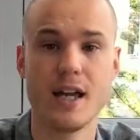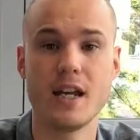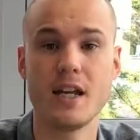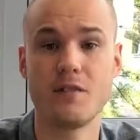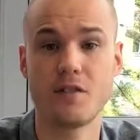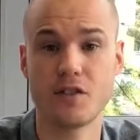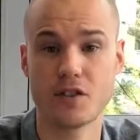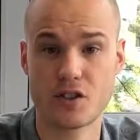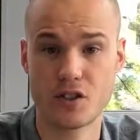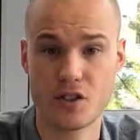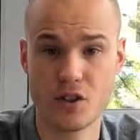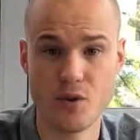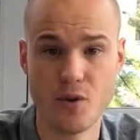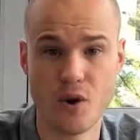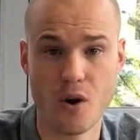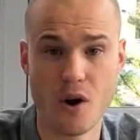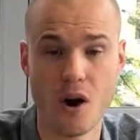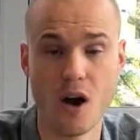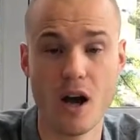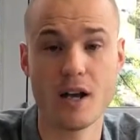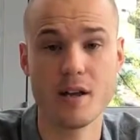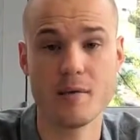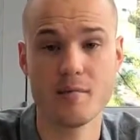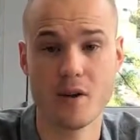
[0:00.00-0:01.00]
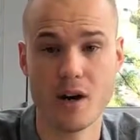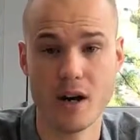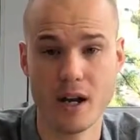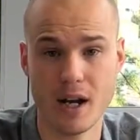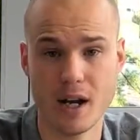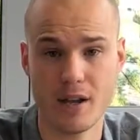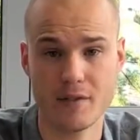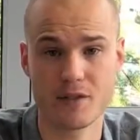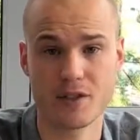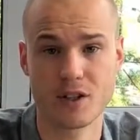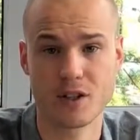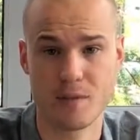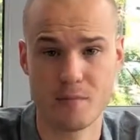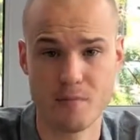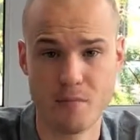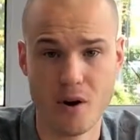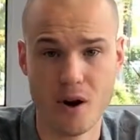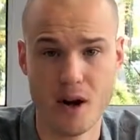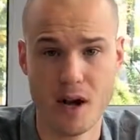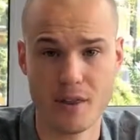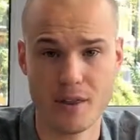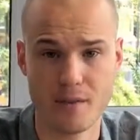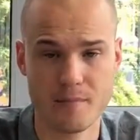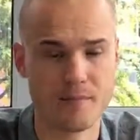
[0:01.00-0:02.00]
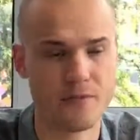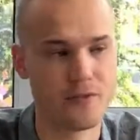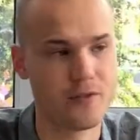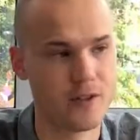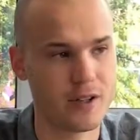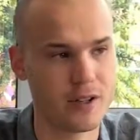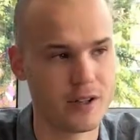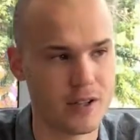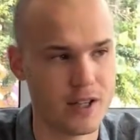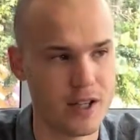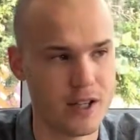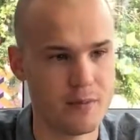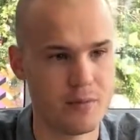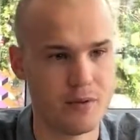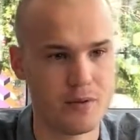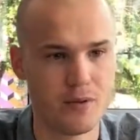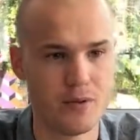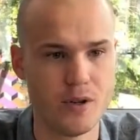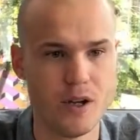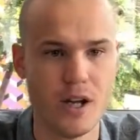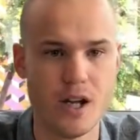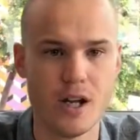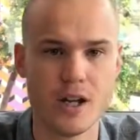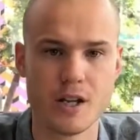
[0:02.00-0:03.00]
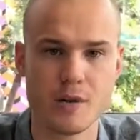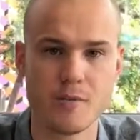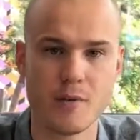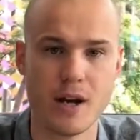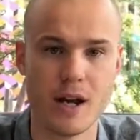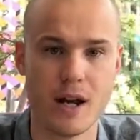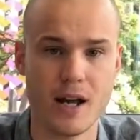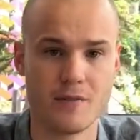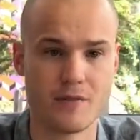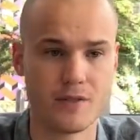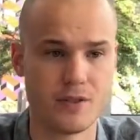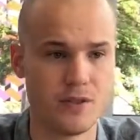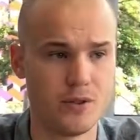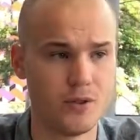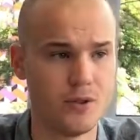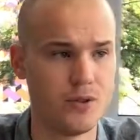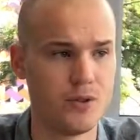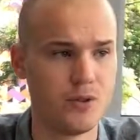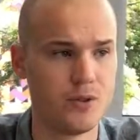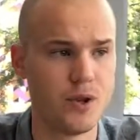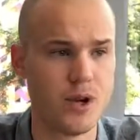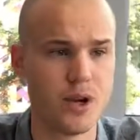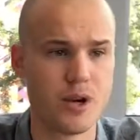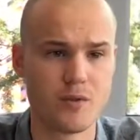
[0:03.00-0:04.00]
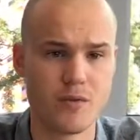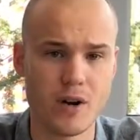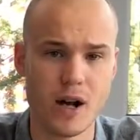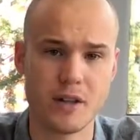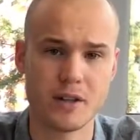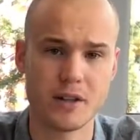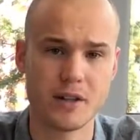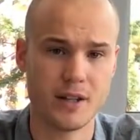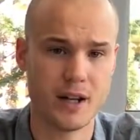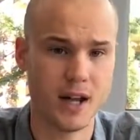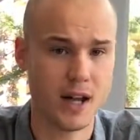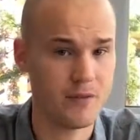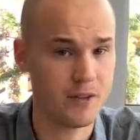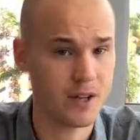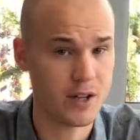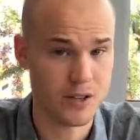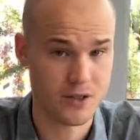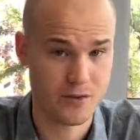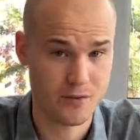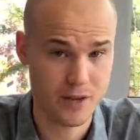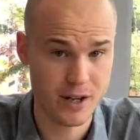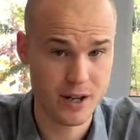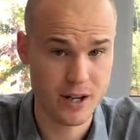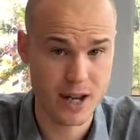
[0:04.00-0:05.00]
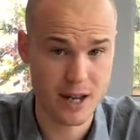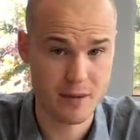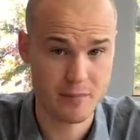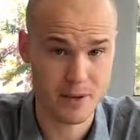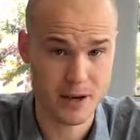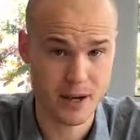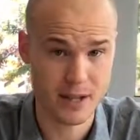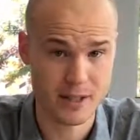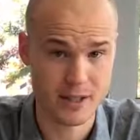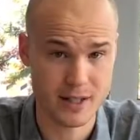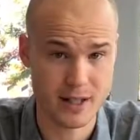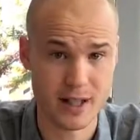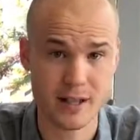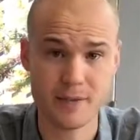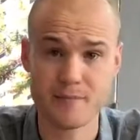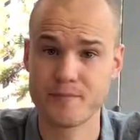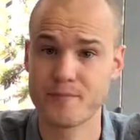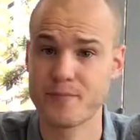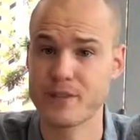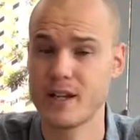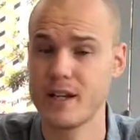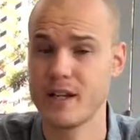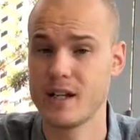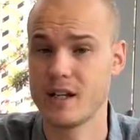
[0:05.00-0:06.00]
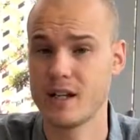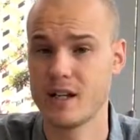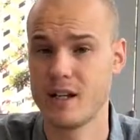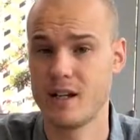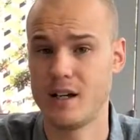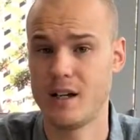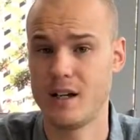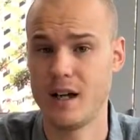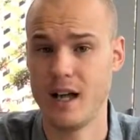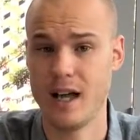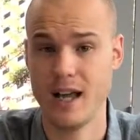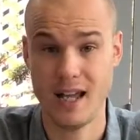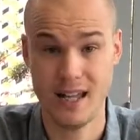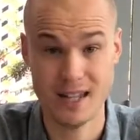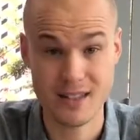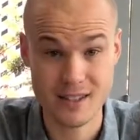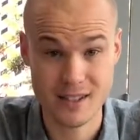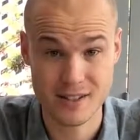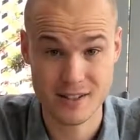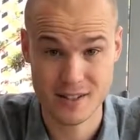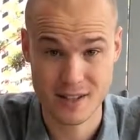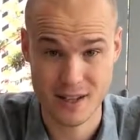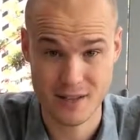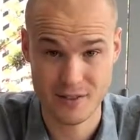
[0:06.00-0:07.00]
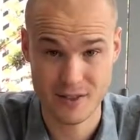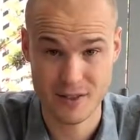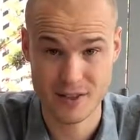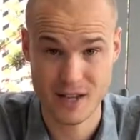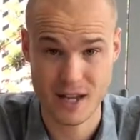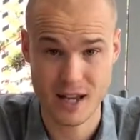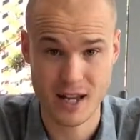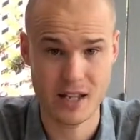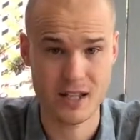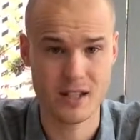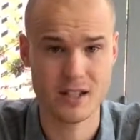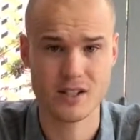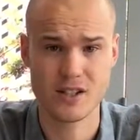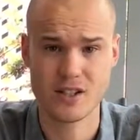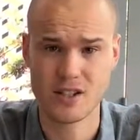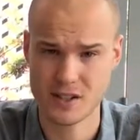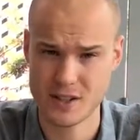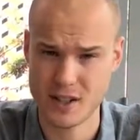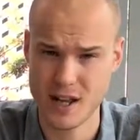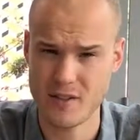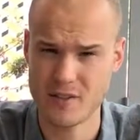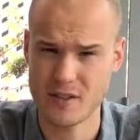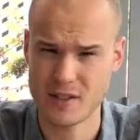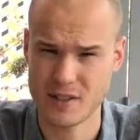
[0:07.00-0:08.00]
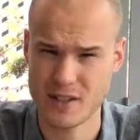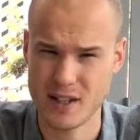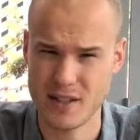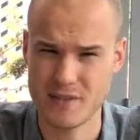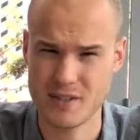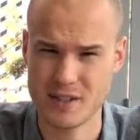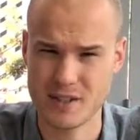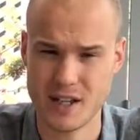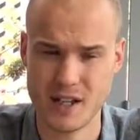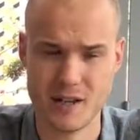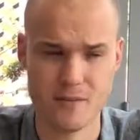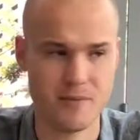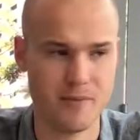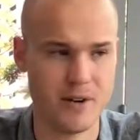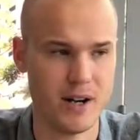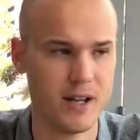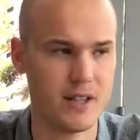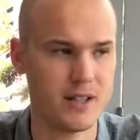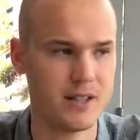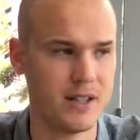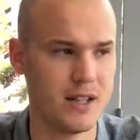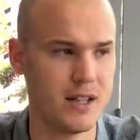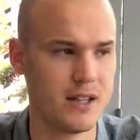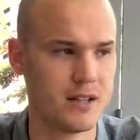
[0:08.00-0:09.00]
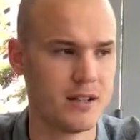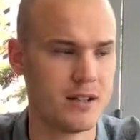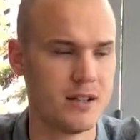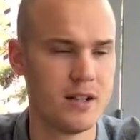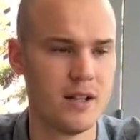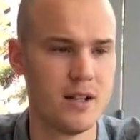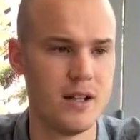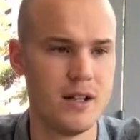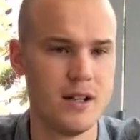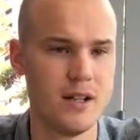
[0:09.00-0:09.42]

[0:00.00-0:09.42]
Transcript: And if it's too high, you might have to combine them. For example, you might have to, rather than having a 3-day breakdown and a 7-day, just have a 7-day breakdown.